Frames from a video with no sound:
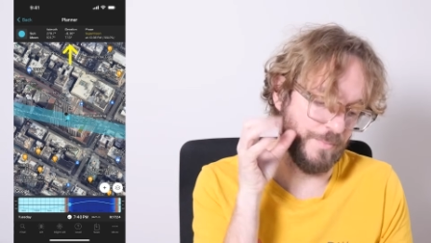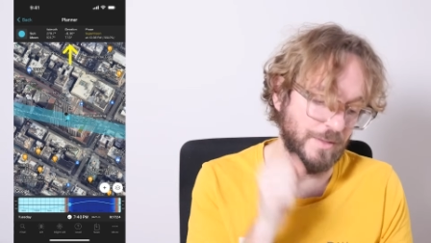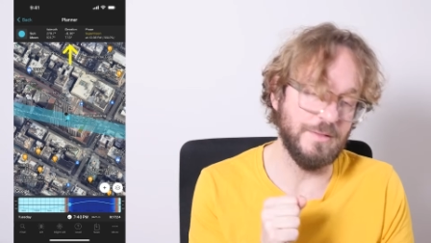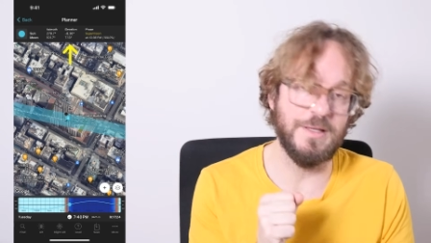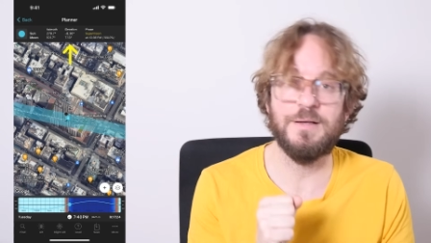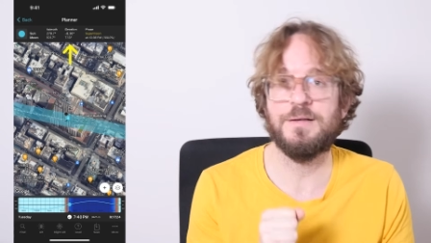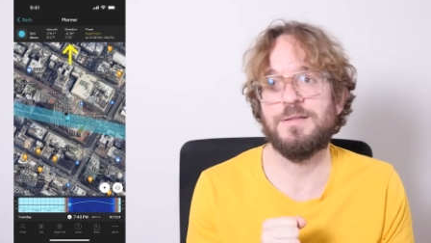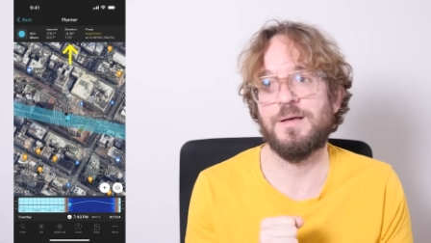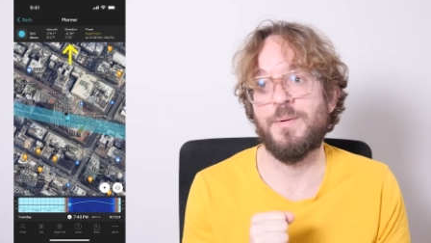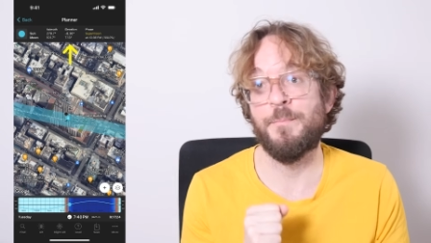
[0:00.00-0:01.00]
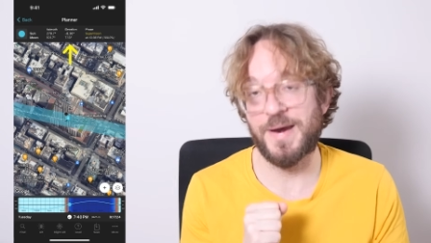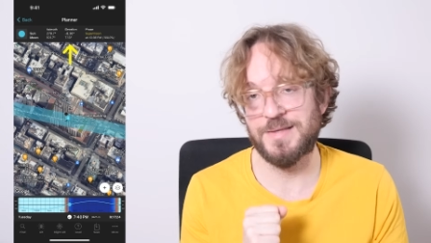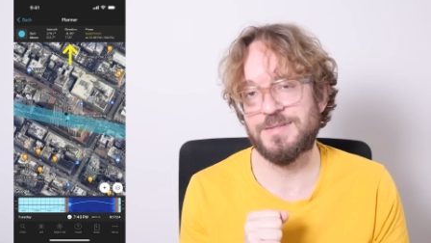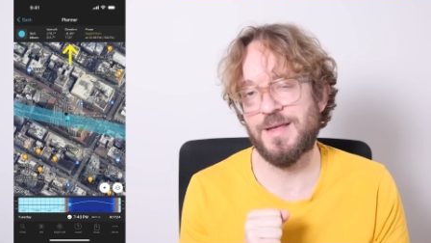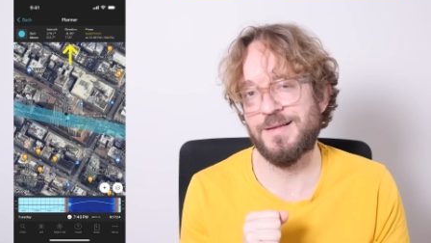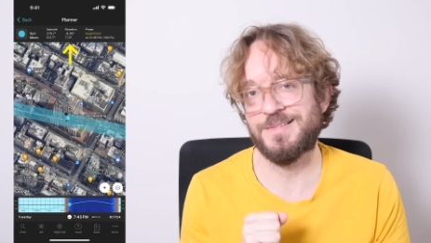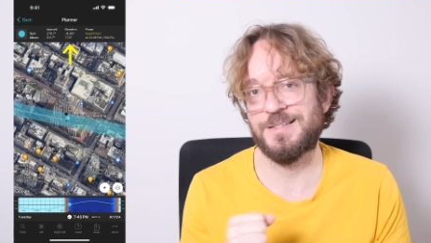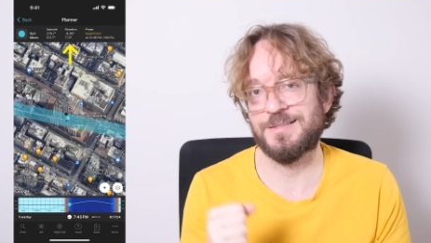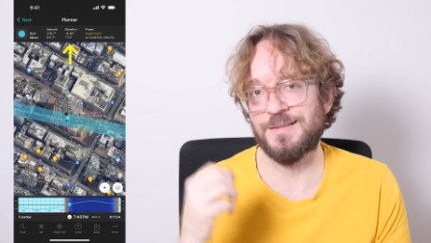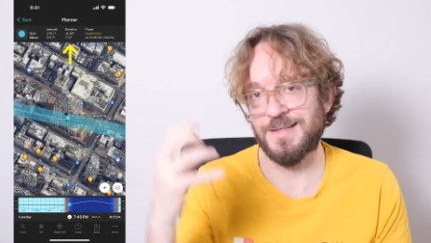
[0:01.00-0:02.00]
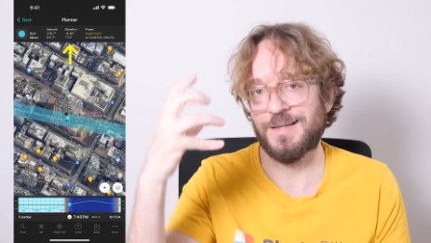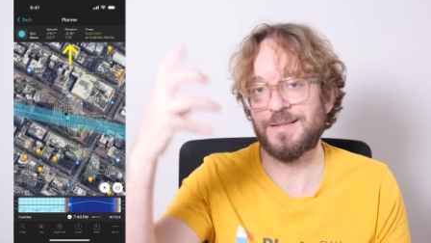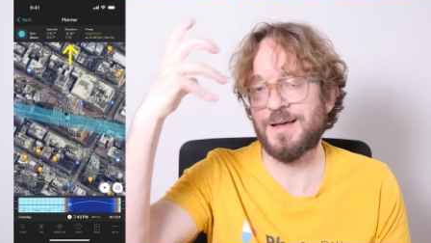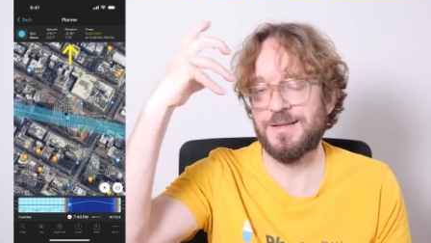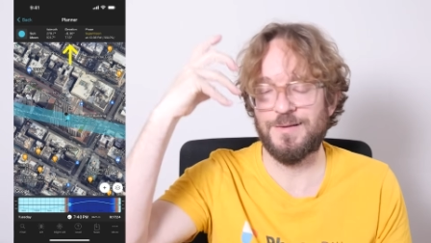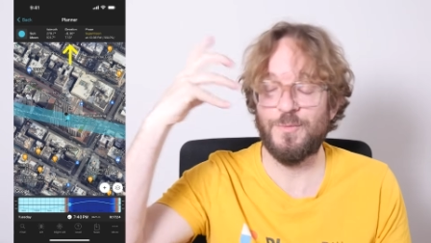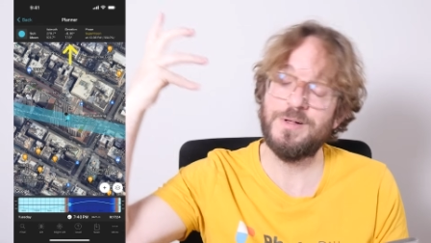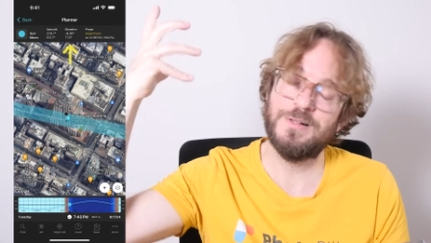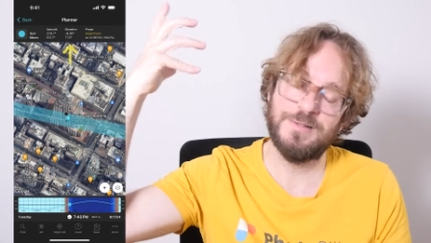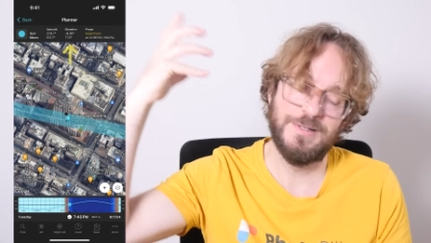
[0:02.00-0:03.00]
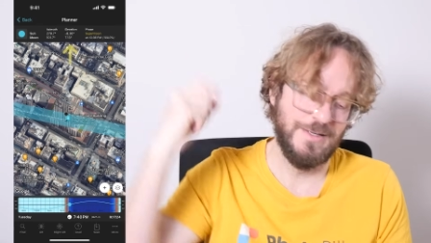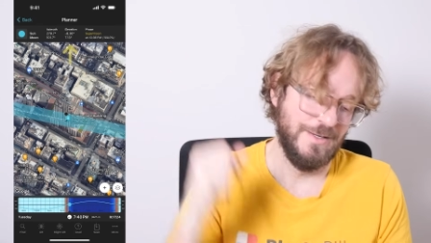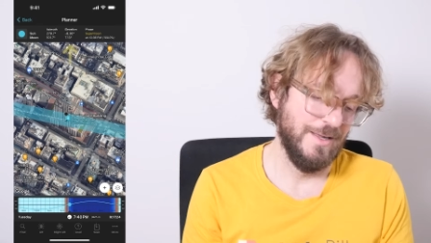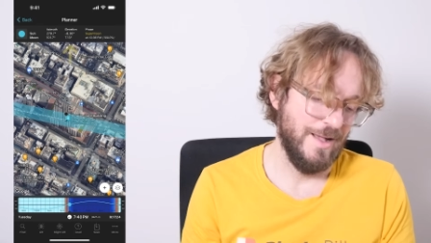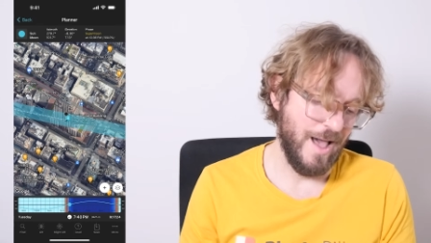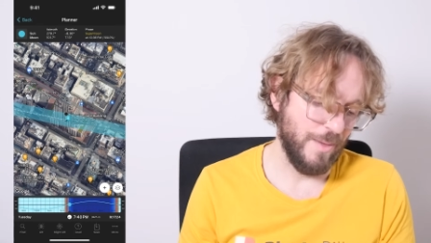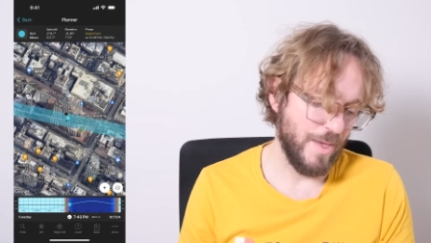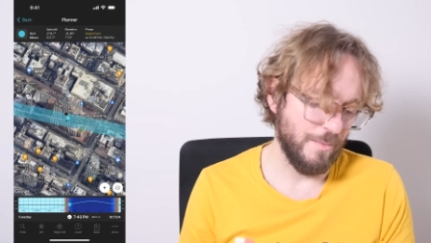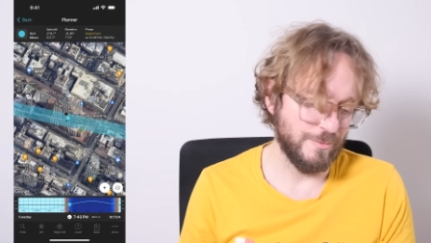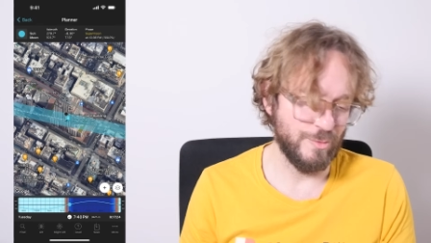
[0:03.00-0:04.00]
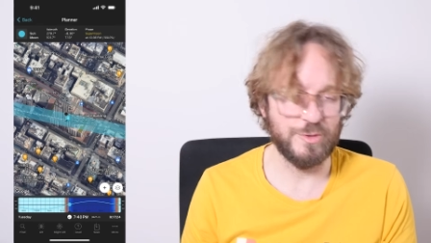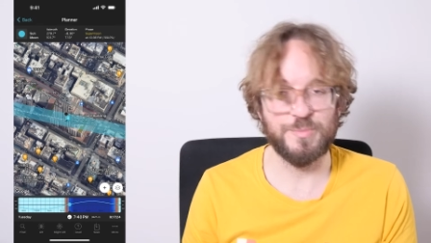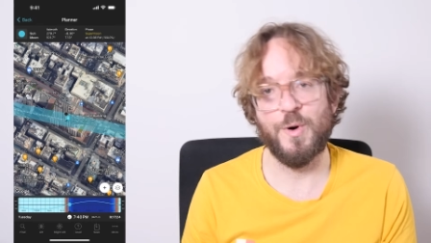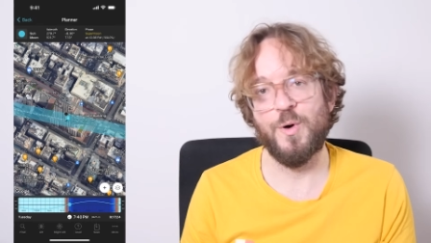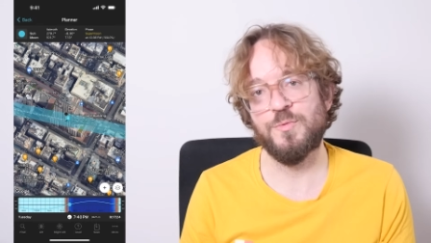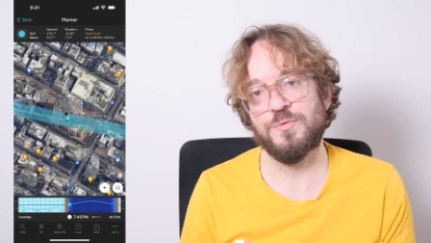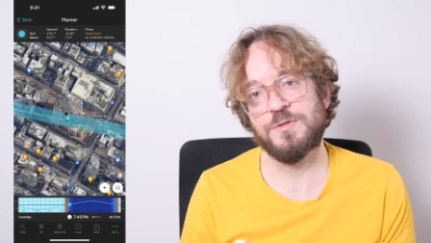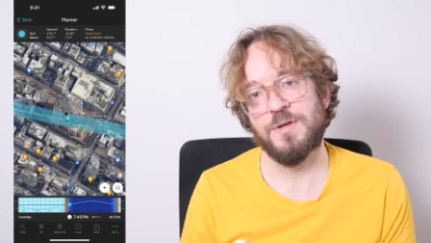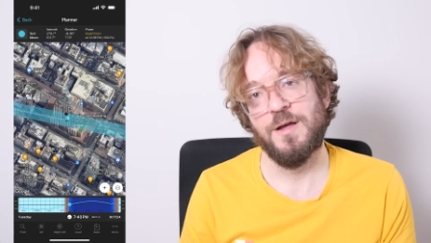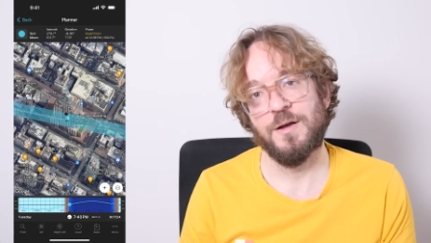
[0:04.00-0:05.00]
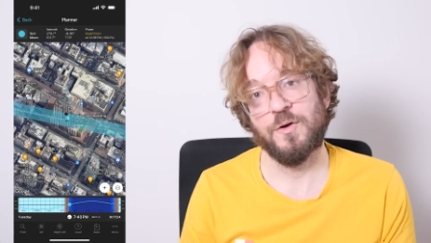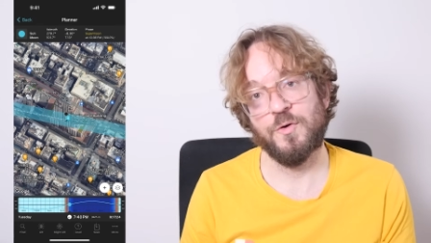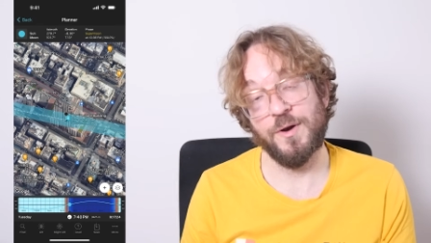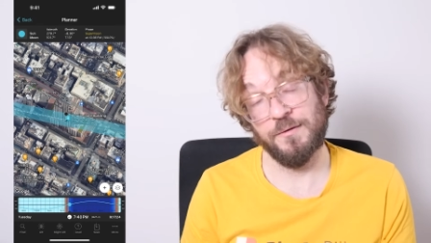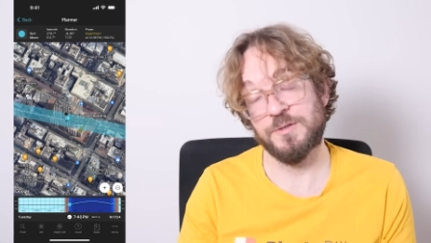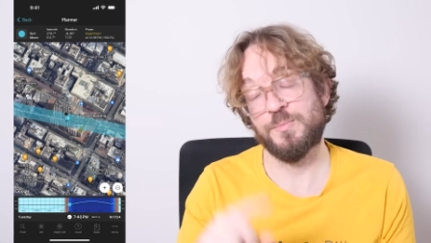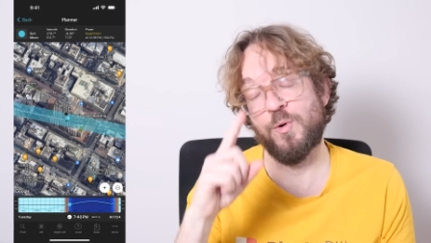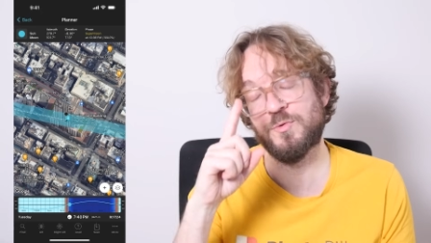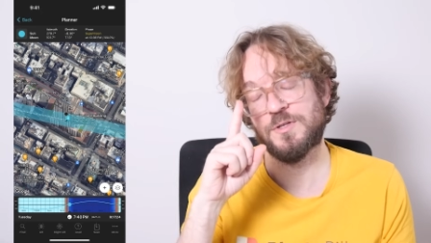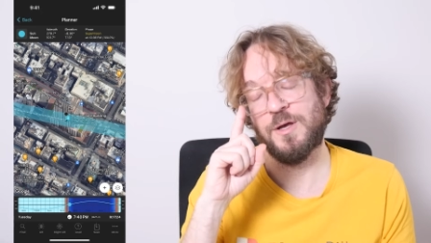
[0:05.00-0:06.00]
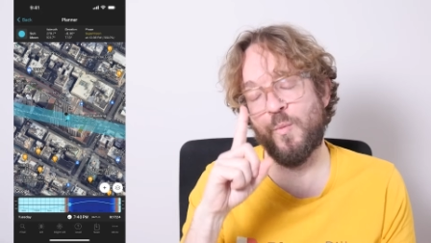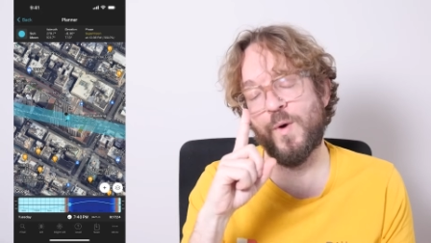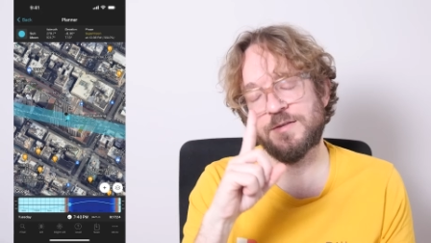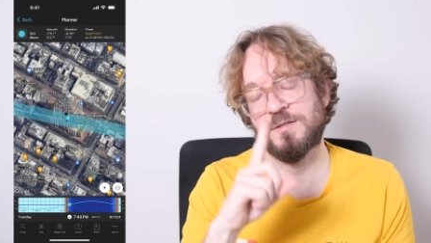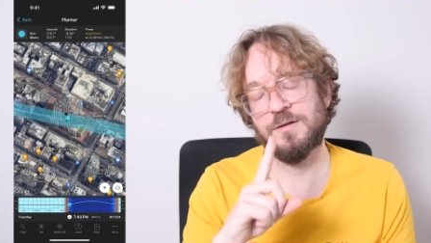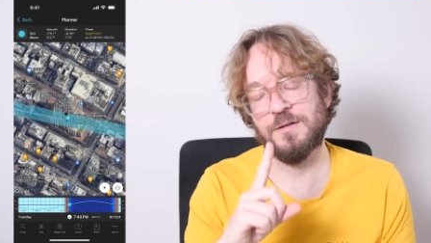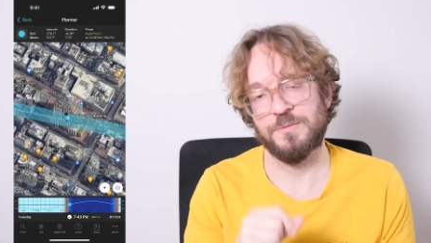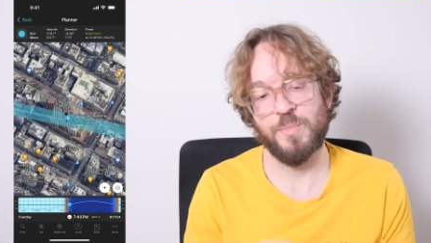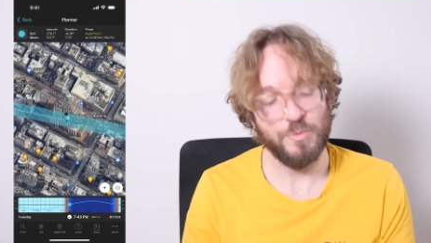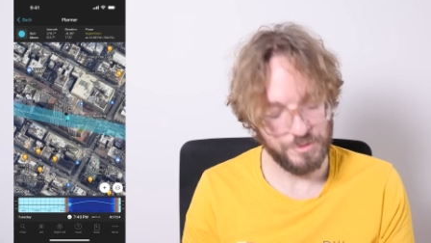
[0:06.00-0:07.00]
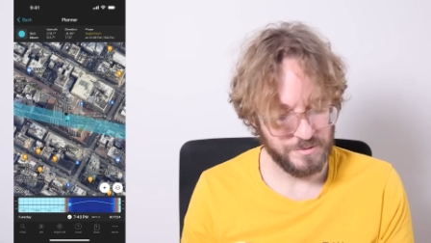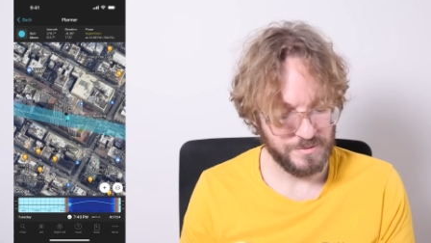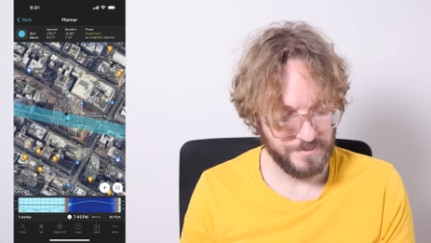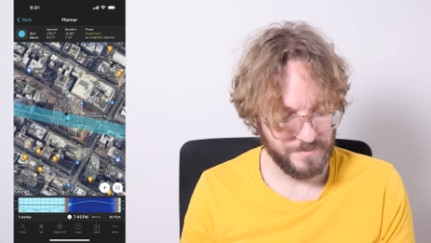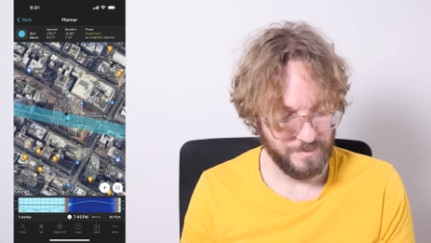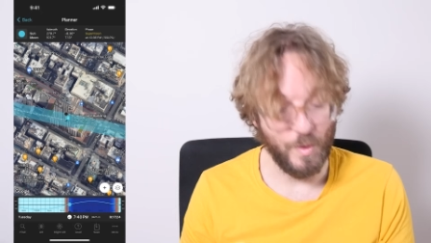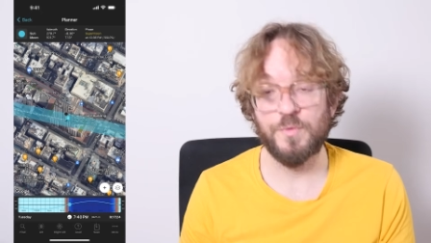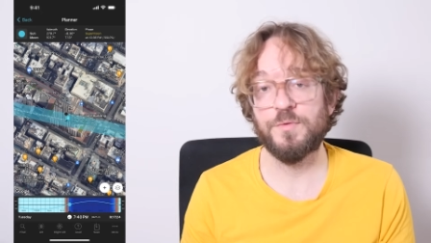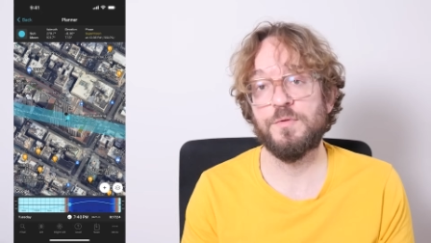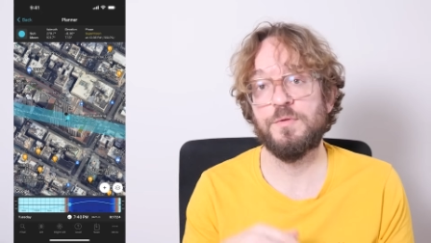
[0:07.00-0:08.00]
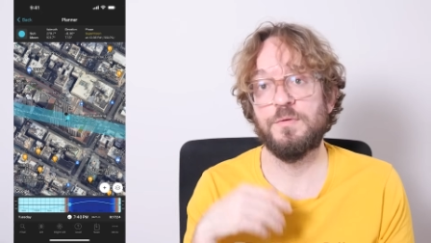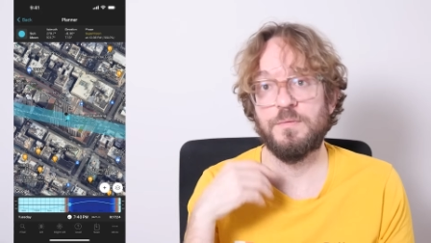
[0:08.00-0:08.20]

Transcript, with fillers: building, the Empire State is lit at night, well, I'll be able to expose, correctly expose in one single exposure, both